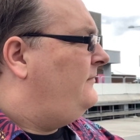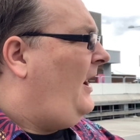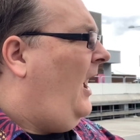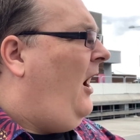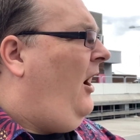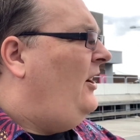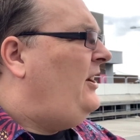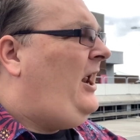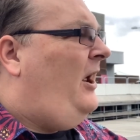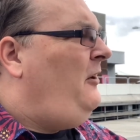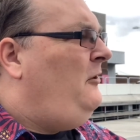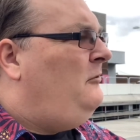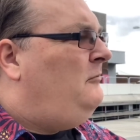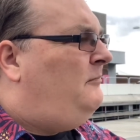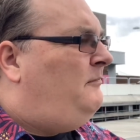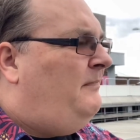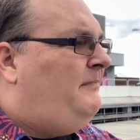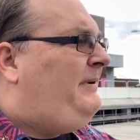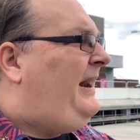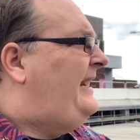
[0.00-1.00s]
I know,
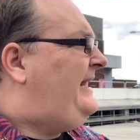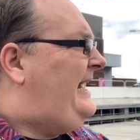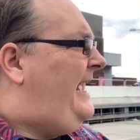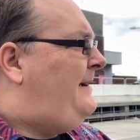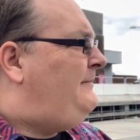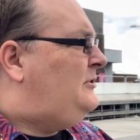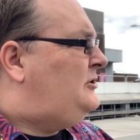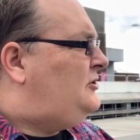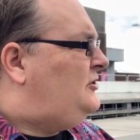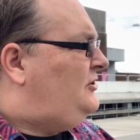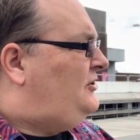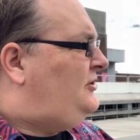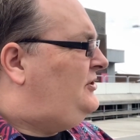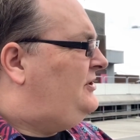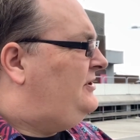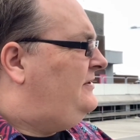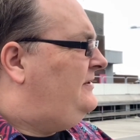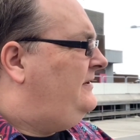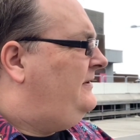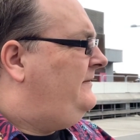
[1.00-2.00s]
bloody amateurs.
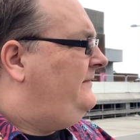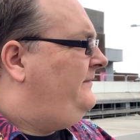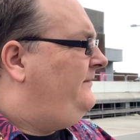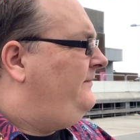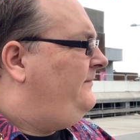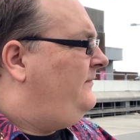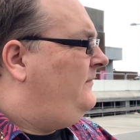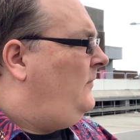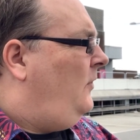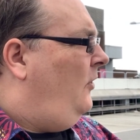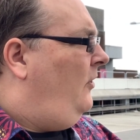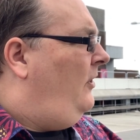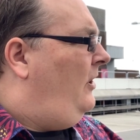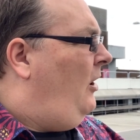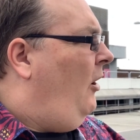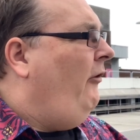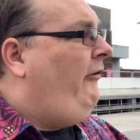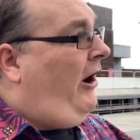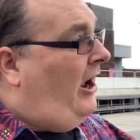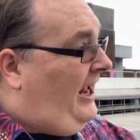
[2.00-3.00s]

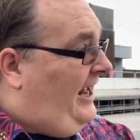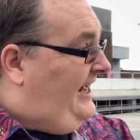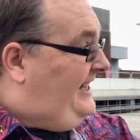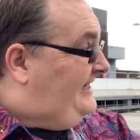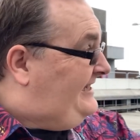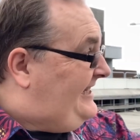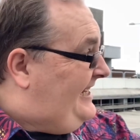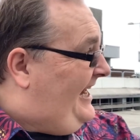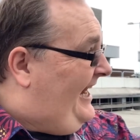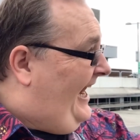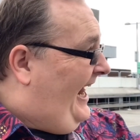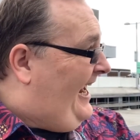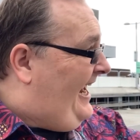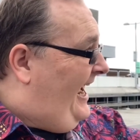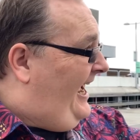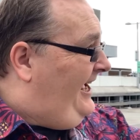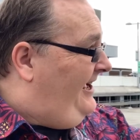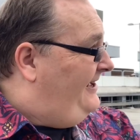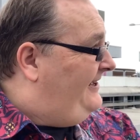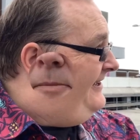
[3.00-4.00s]
All right, see you
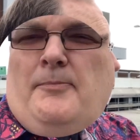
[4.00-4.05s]
later.